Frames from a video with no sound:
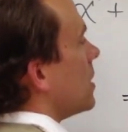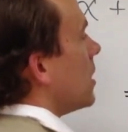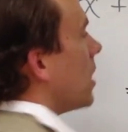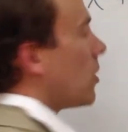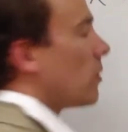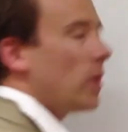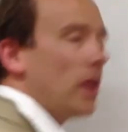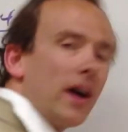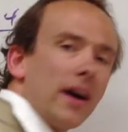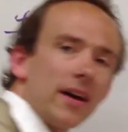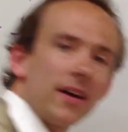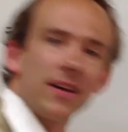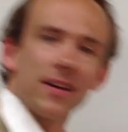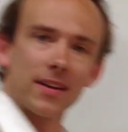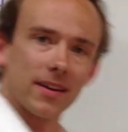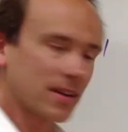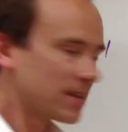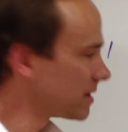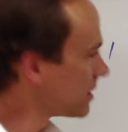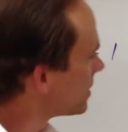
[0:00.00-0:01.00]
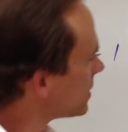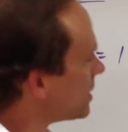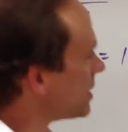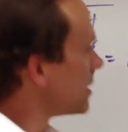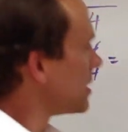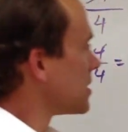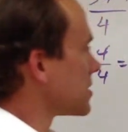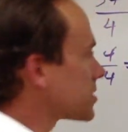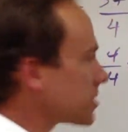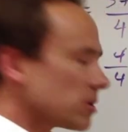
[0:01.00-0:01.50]
All right,
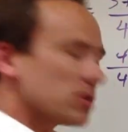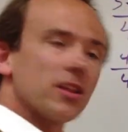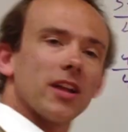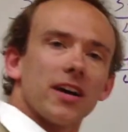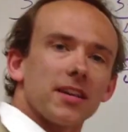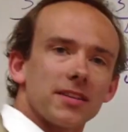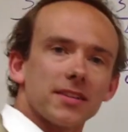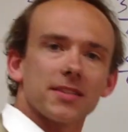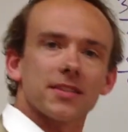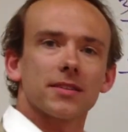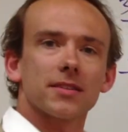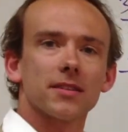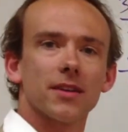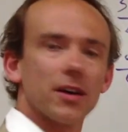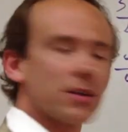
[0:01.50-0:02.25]
so let's